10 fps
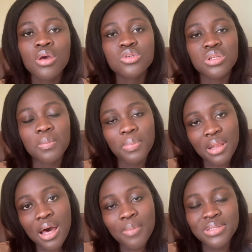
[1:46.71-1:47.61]
So the
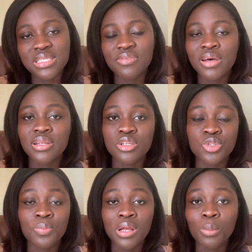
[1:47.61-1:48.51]
PLAB is divided into
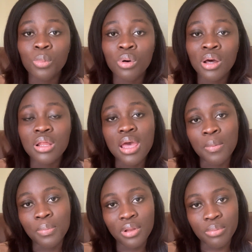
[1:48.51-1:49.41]
PLAB 1
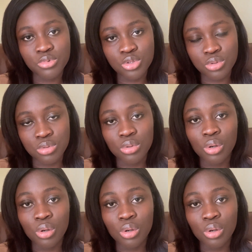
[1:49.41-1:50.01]
and PLAB 2,